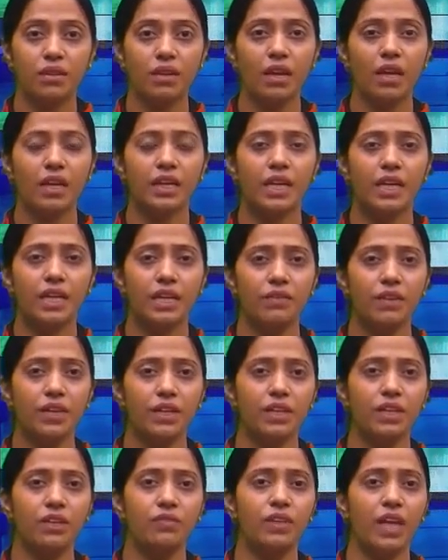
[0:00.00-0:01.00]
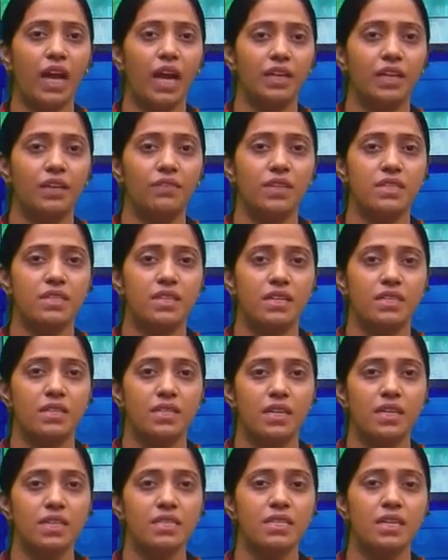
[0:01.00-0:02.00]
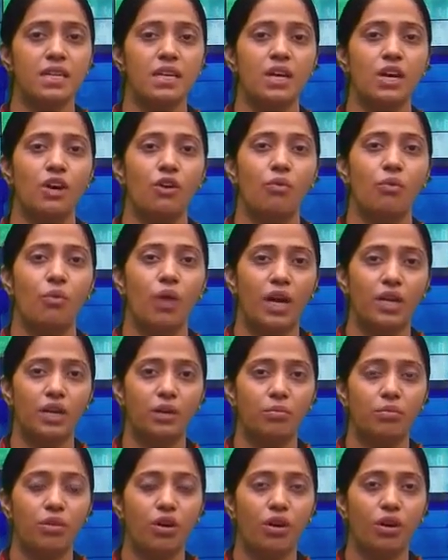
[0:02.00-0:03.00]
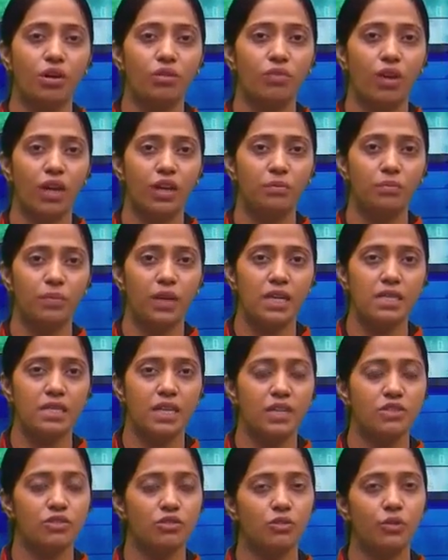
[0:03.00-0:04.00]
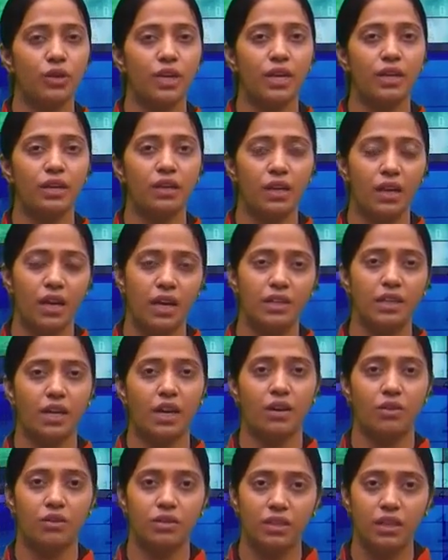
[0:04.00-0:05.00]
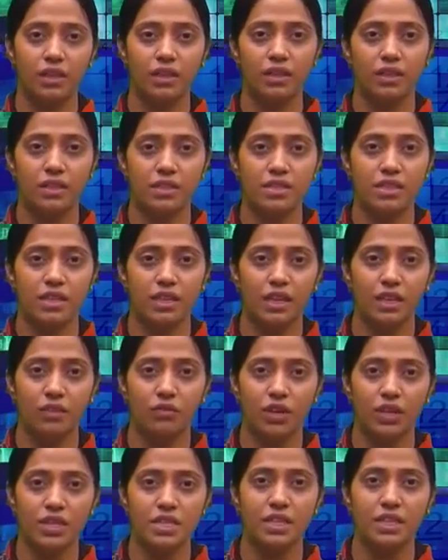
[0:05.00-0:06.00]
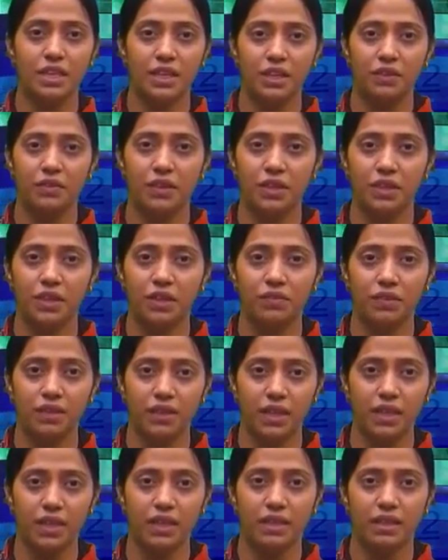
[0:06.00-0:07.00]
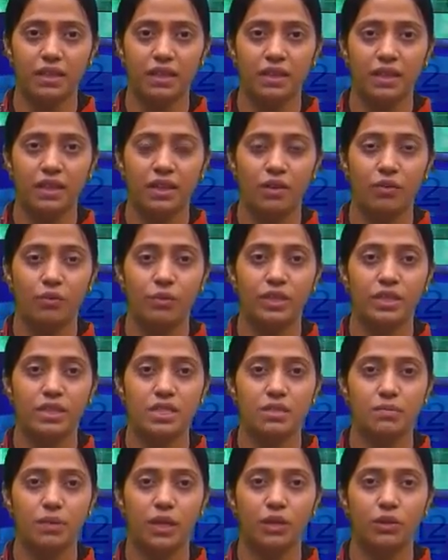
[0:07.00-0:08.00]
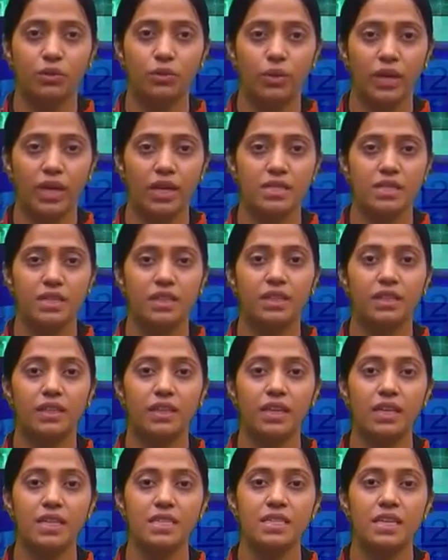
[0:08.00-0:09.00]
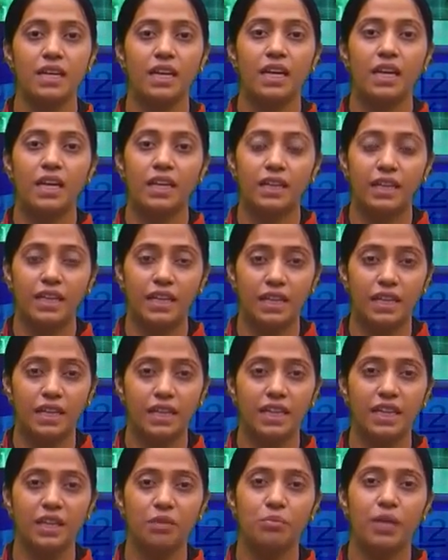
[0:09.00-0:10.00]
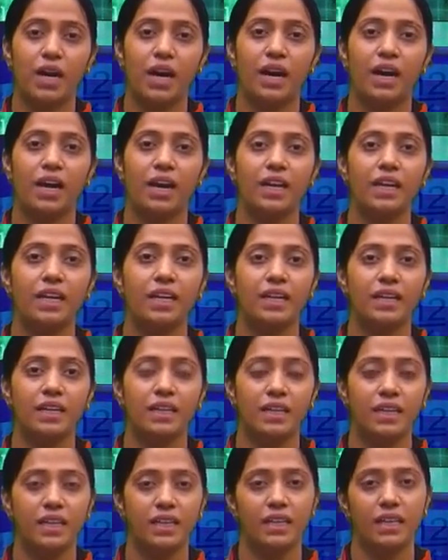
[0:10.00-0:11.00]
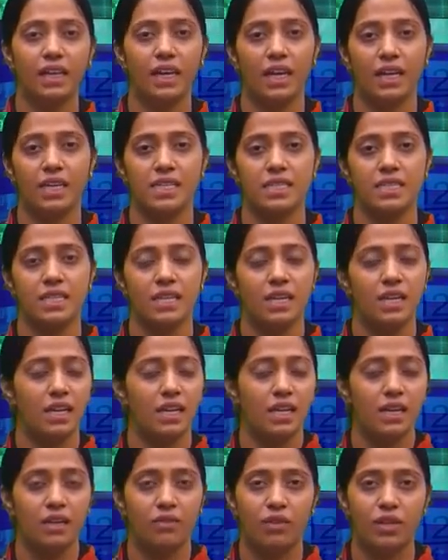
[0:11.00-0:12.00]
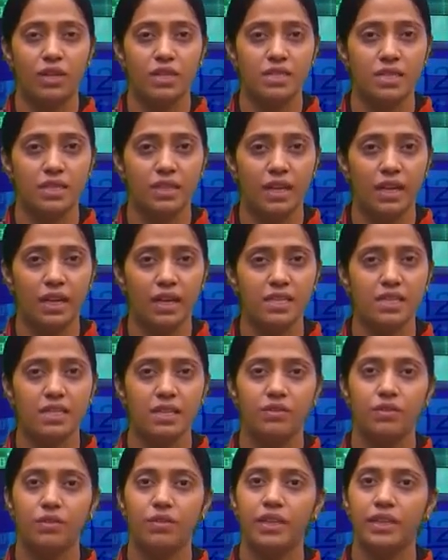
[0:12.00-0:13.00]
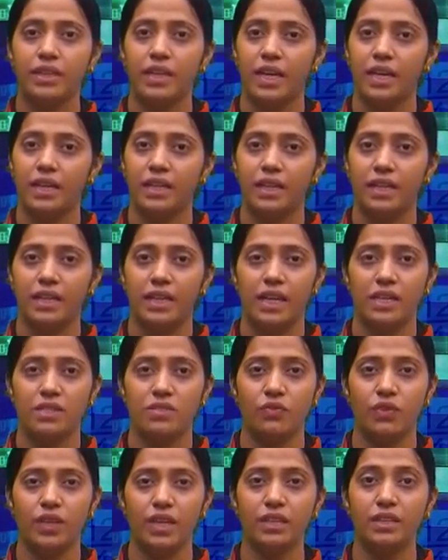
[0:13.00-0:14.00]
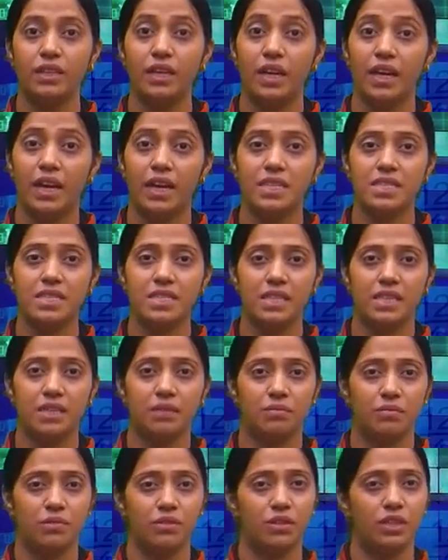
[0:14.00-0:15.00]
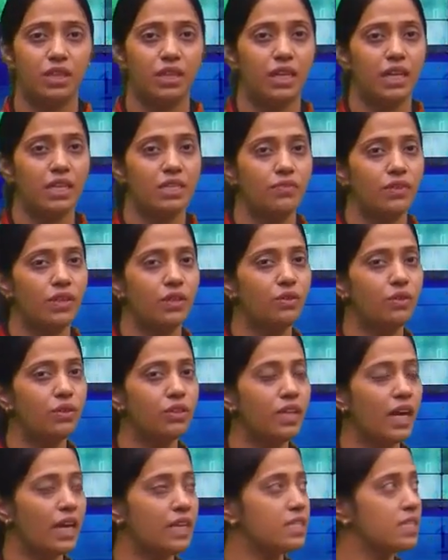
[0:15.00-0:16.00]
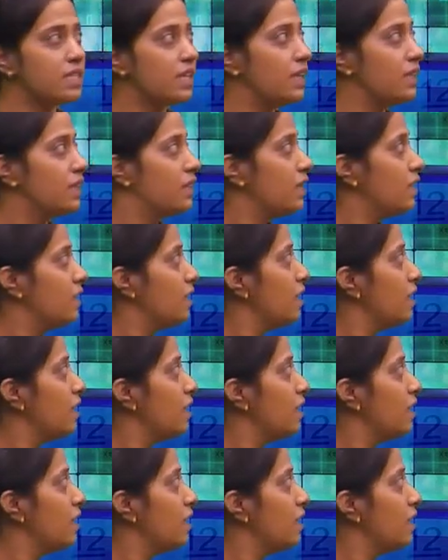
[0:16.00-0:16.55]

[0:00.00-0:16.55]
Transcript: Derivative of tan inverse x is 1 upon 1 plus x square. And now I think it is clear. What is the derivative of t with respect to x? It is dt by dx. What is the next? We will take dx with x term. So dx will go that side.